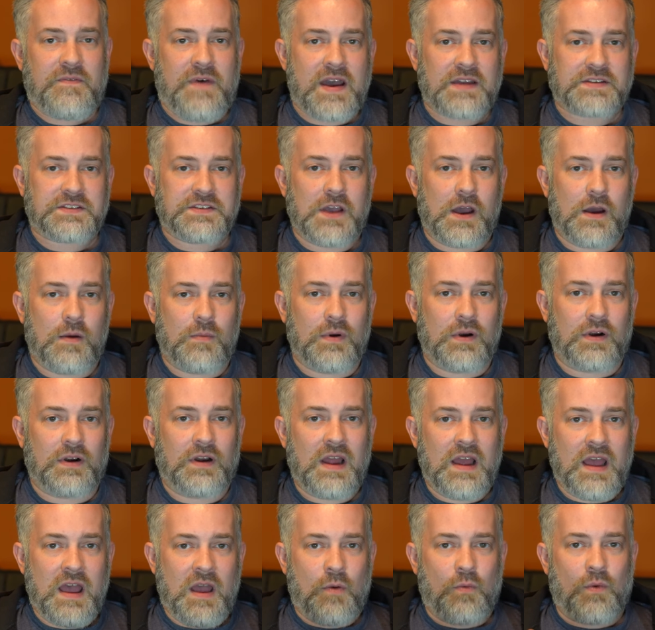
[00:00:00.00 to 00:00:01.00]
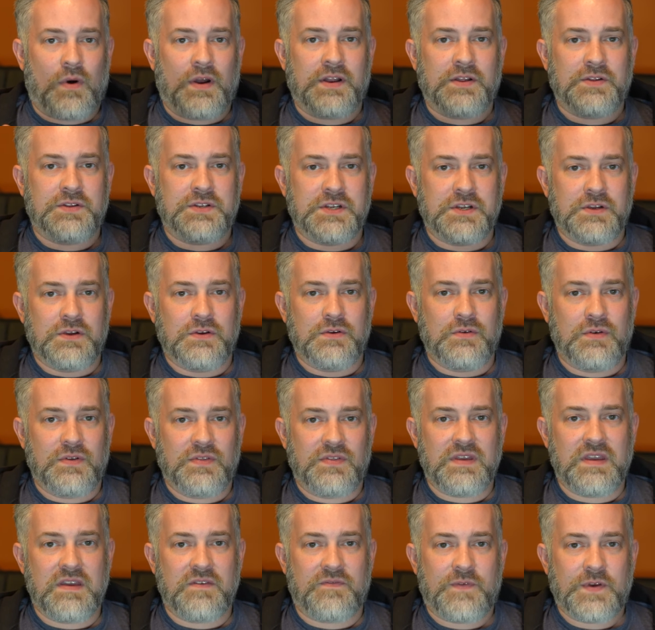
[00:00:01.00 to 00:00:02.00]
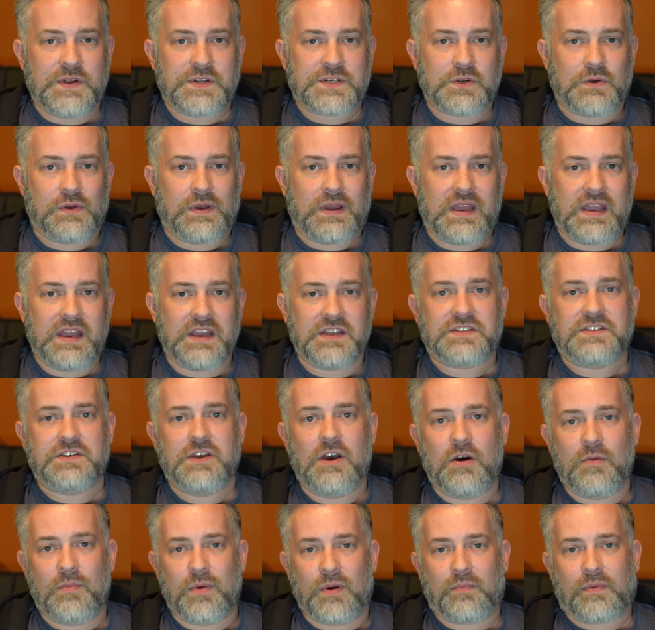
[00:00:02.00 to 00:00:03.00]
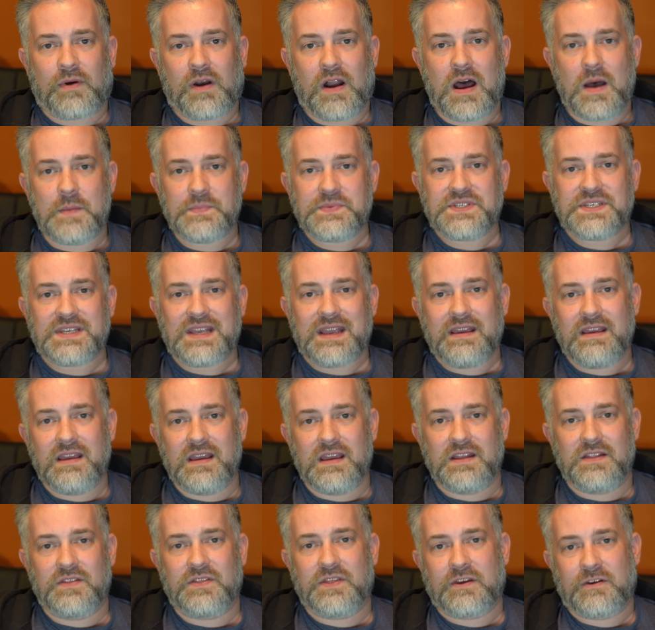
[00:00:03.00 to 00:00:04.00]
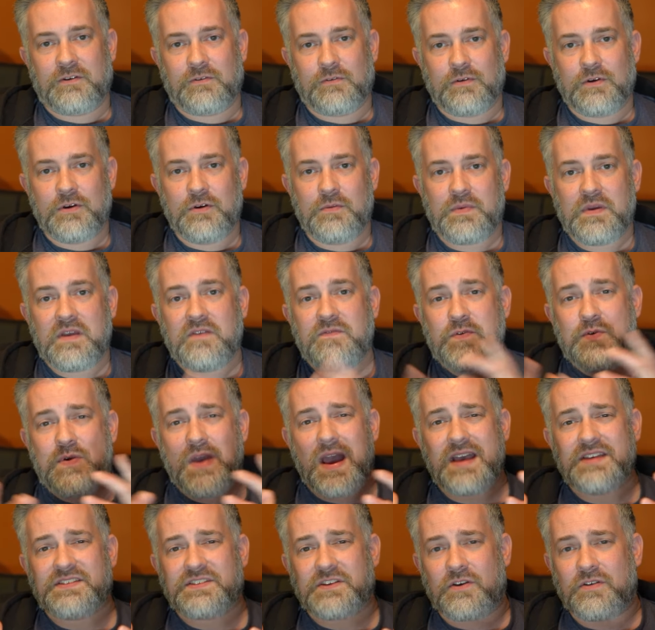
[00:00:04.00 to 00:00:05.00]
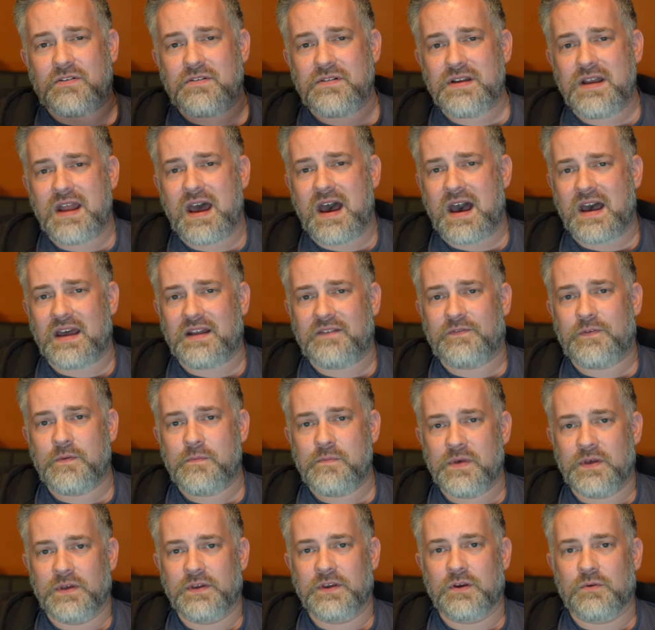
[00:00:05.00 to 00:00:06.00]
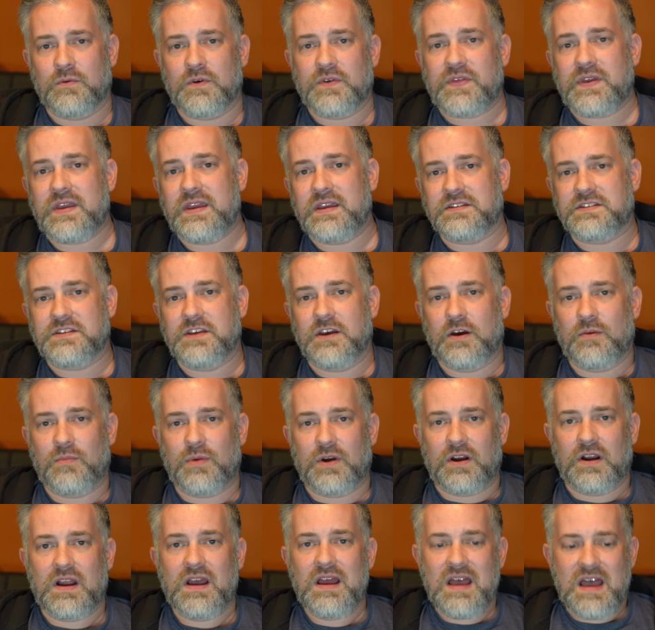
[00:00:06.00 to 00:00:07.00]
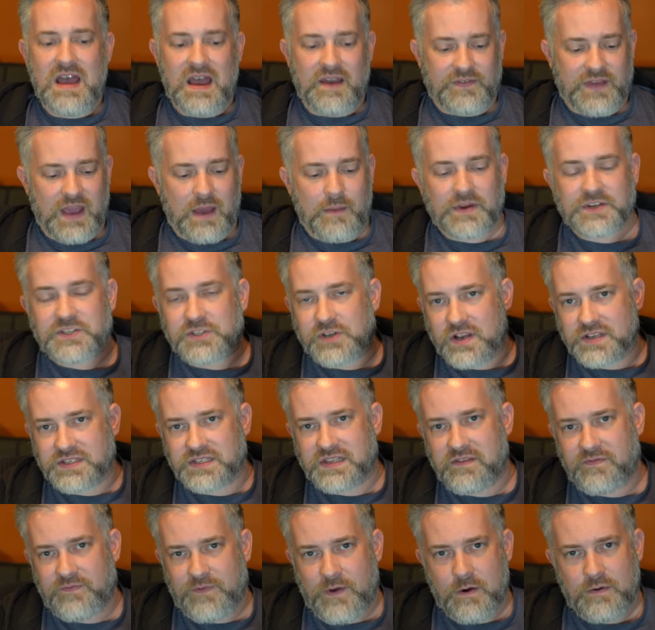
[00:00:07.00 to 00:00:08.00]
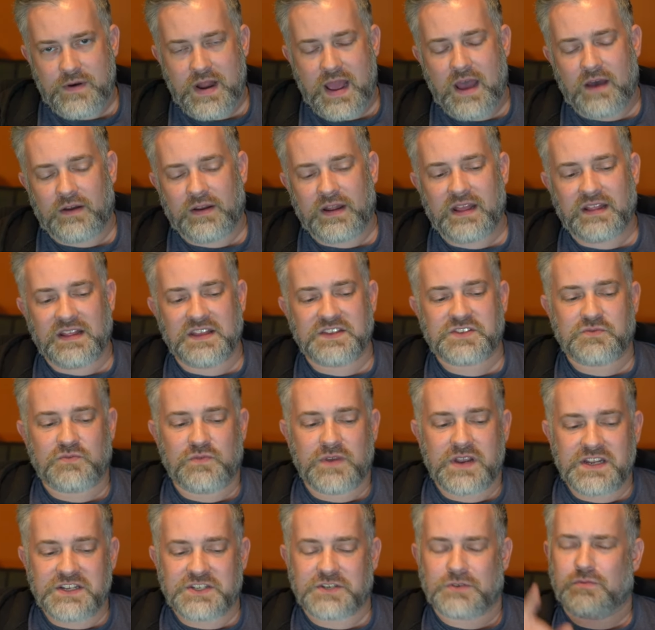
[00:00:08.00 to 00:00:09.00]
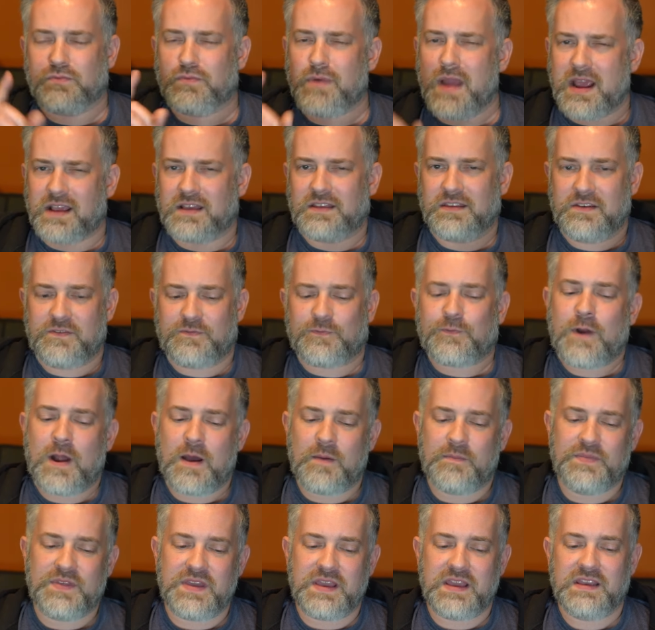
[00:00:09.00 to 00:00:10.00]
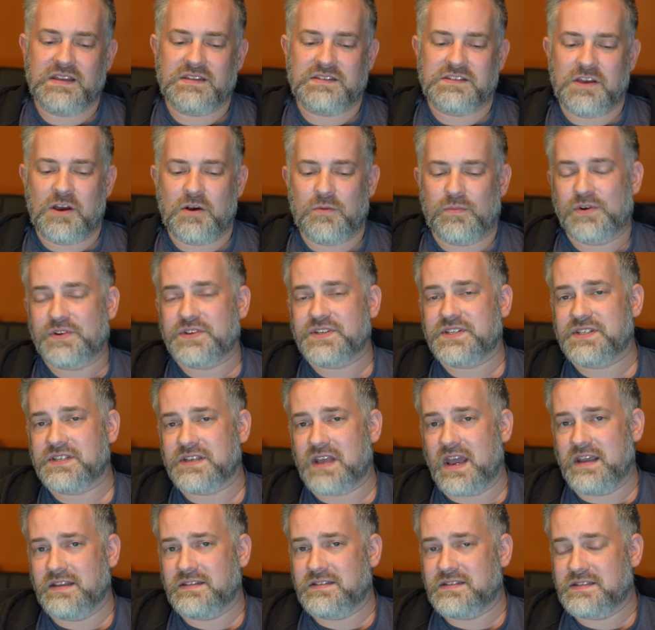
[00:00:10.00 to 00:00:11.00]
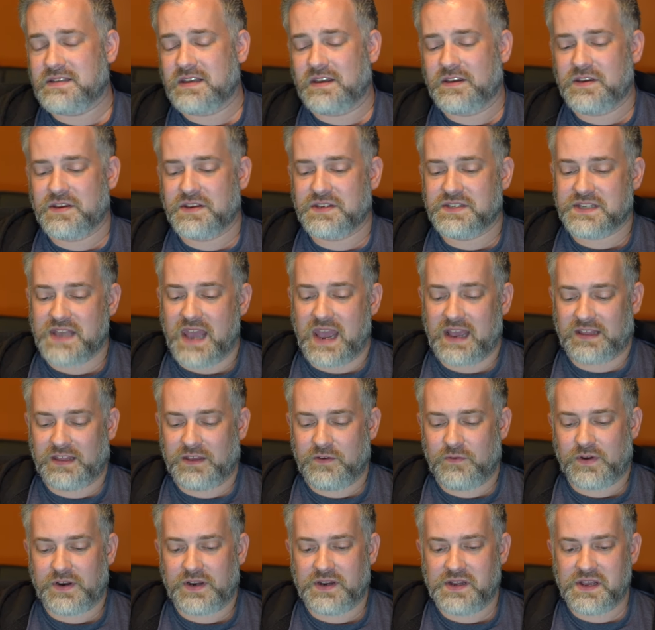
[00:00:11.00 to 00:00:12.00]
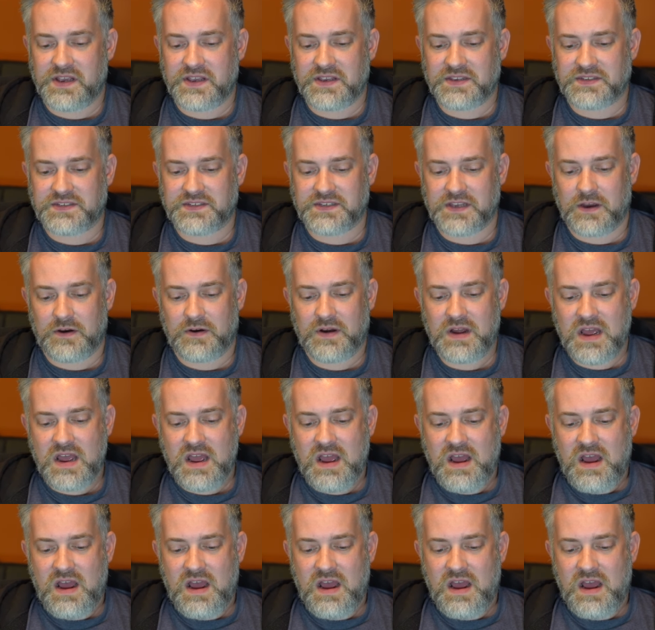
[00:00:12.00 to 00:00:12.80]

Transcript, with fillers: of October, want to do the official Inktober prompts in the group. If you guys are not familiar with Inktober, I've got my trusty phone out and let's read directly from the Inktober site to tell you exactly what it is. So